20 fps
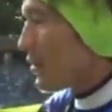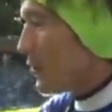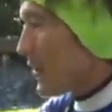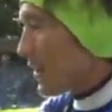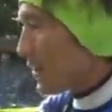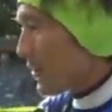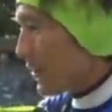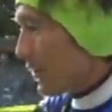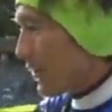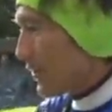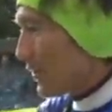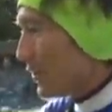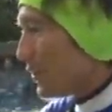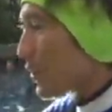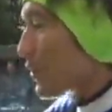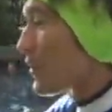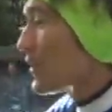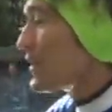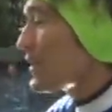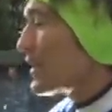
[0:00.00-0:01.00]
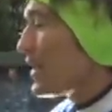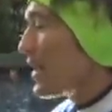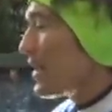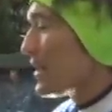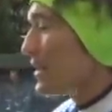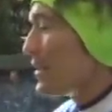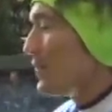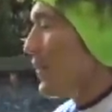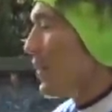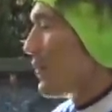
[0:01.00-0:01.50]
the water. Don't scare,
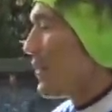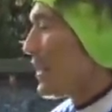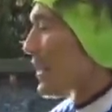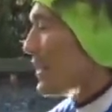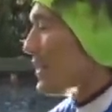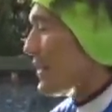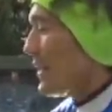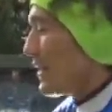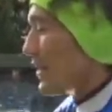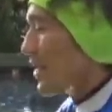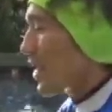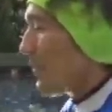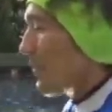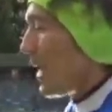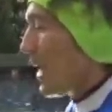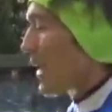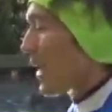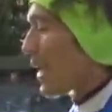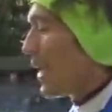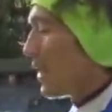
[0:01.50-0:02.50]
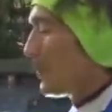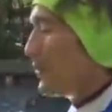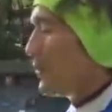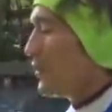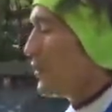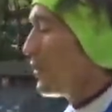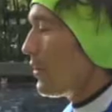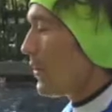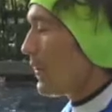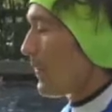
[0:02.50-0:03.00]
it's very easy. Come, I help
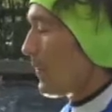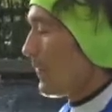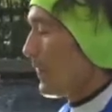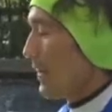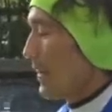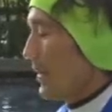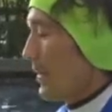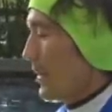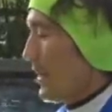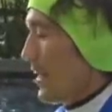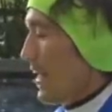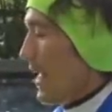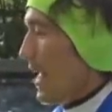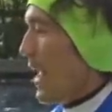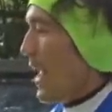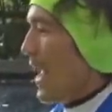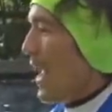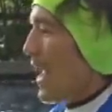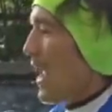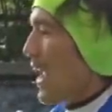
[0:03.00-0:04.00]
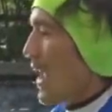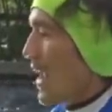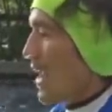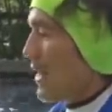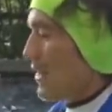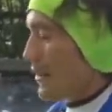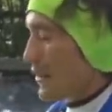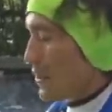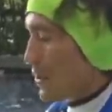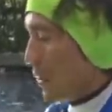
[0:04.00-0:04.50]
you.
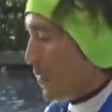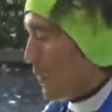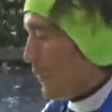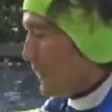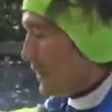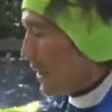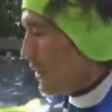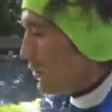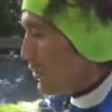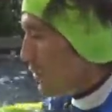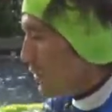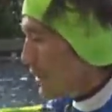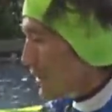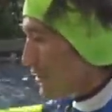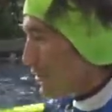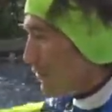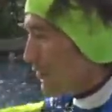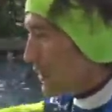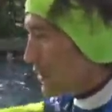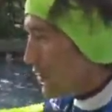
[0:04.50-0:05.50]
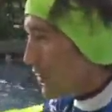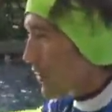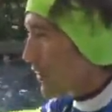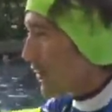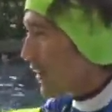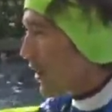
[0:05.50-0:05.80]
And go. Can you look in the water?